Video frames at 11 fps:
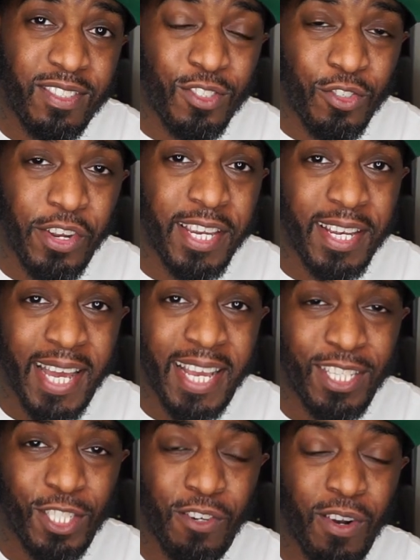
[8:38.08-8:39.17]
Treat it like
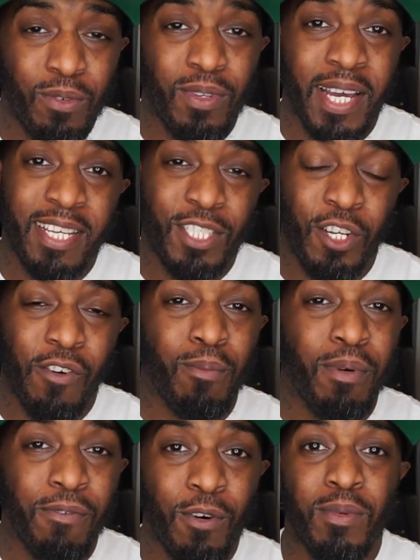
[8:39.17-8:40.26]
it's your own, like it's your own
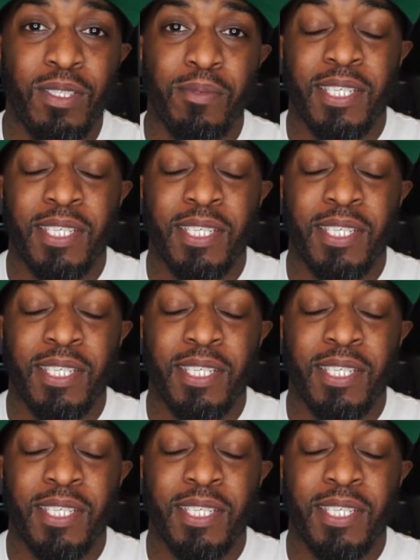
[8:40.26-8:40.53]
performance,